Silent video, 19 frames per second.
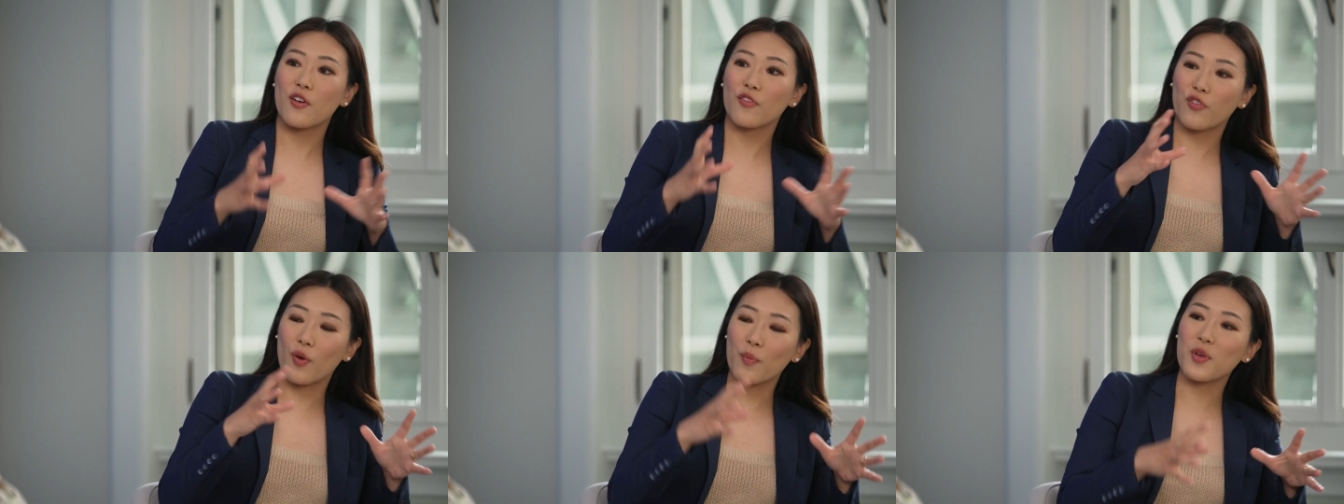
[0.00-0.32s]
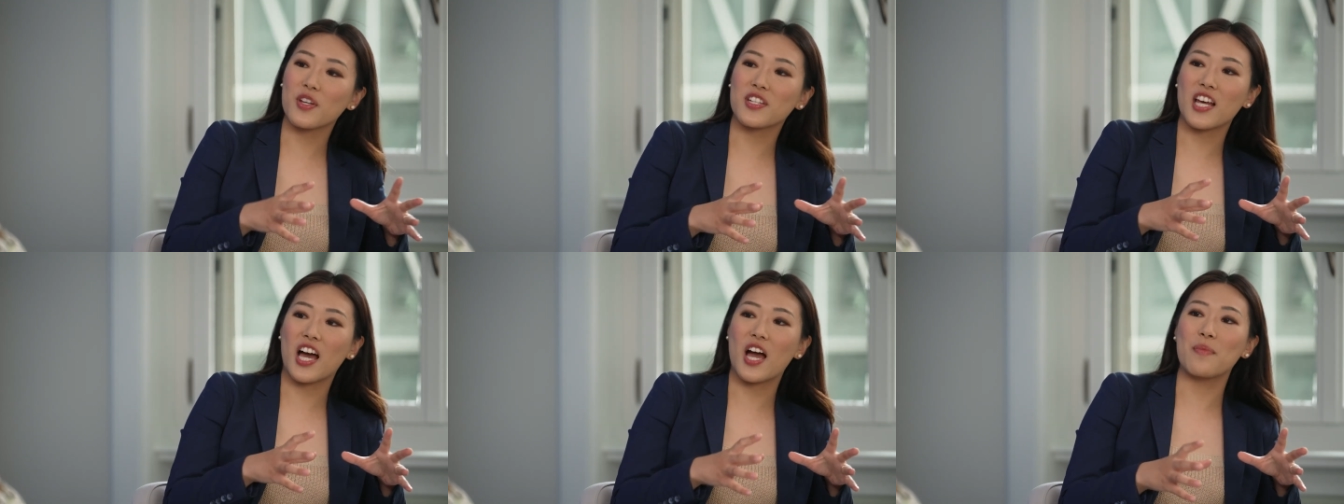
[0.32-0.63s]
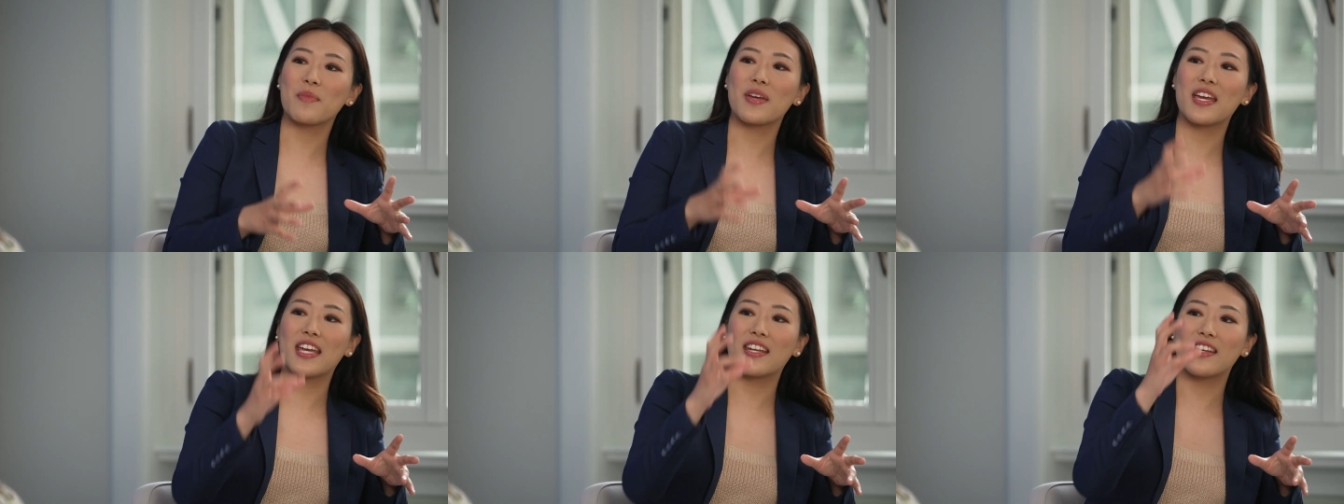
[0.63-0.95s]
from your
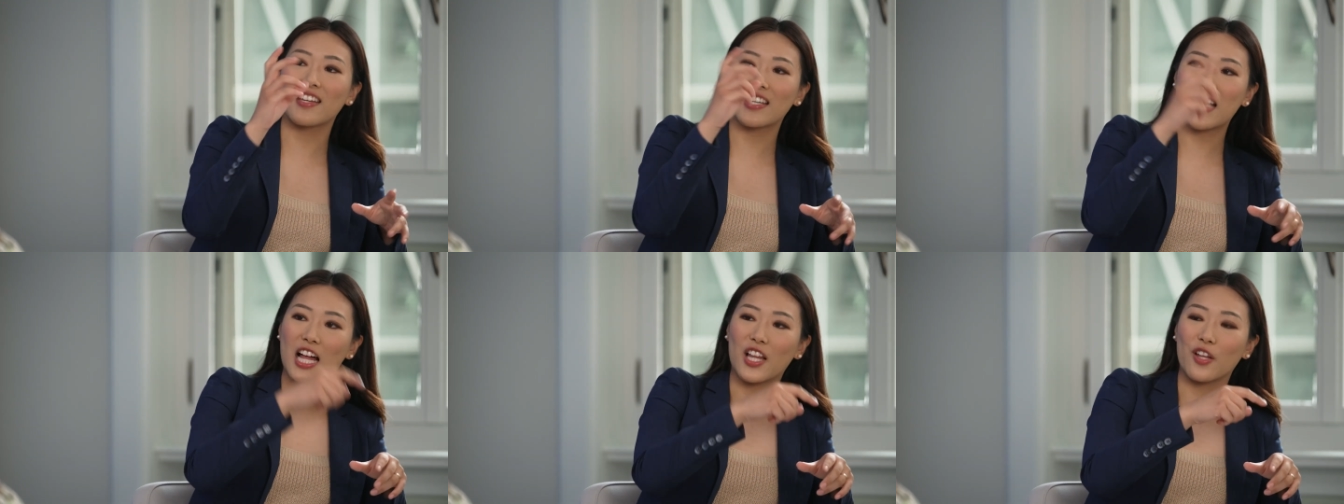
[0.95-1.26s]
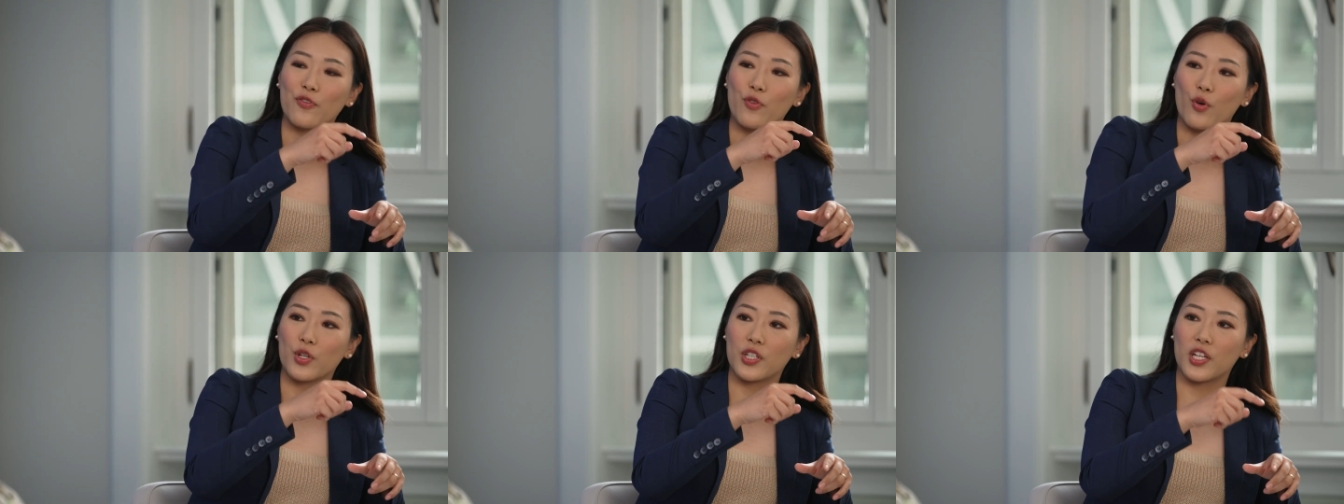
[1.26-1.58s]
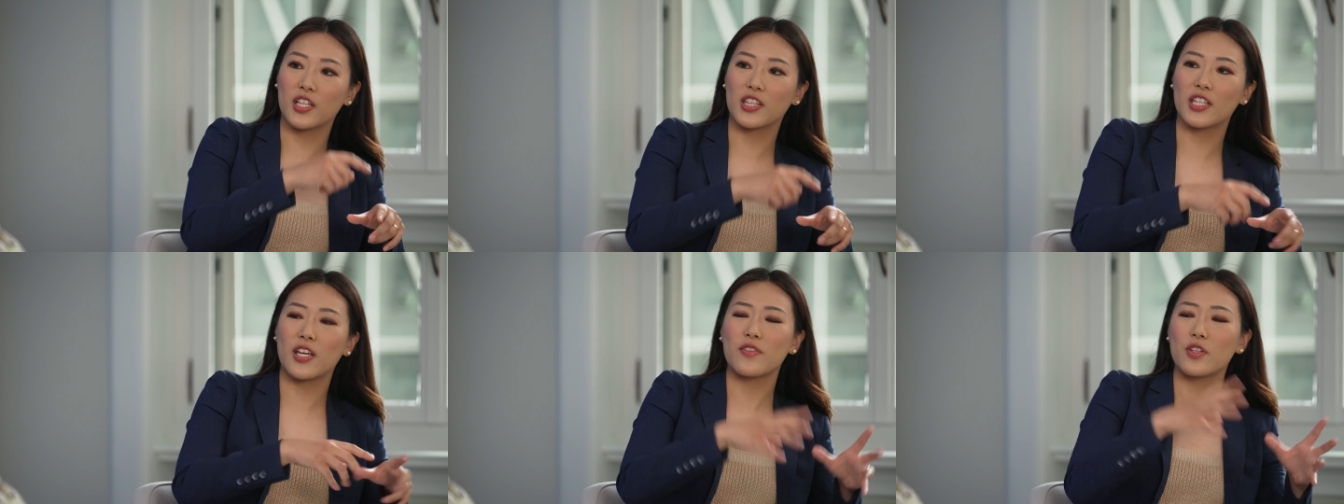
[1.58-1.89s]
time in
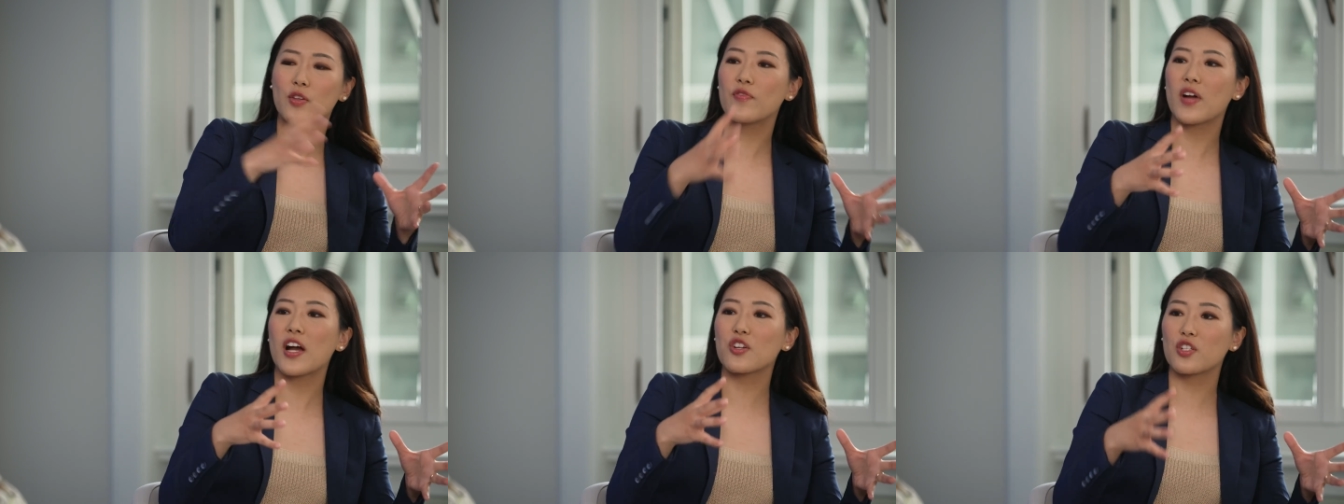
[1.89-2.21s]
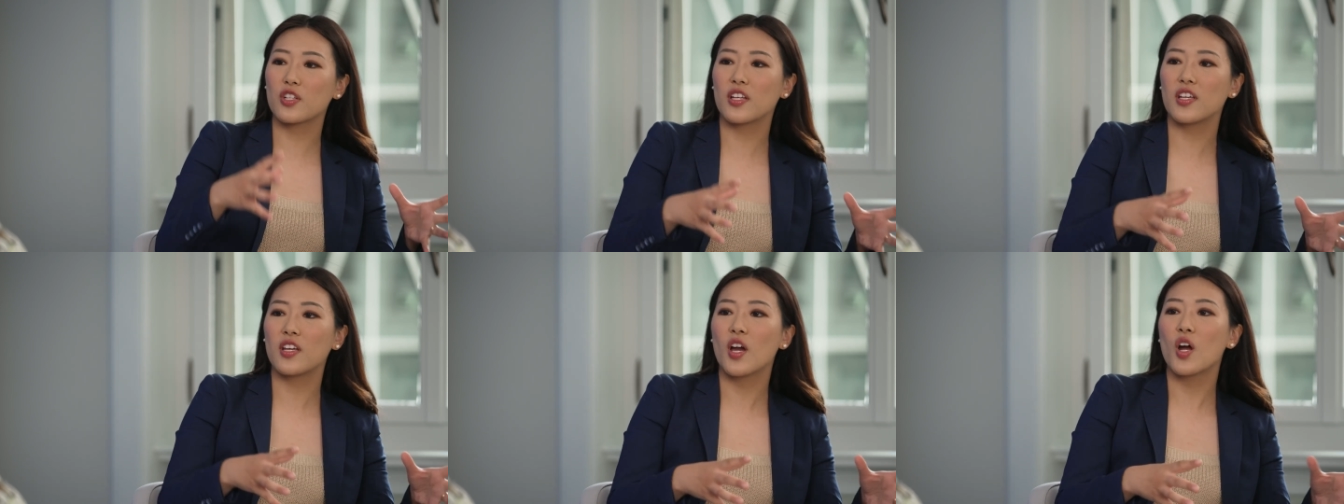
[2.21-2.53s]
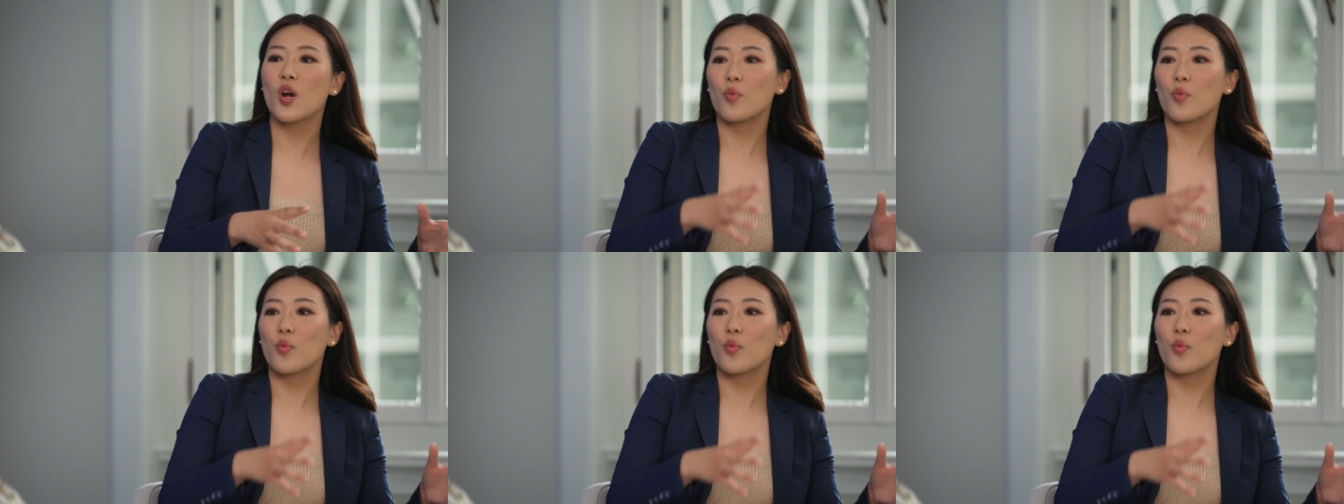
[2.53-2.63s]
California that you've actually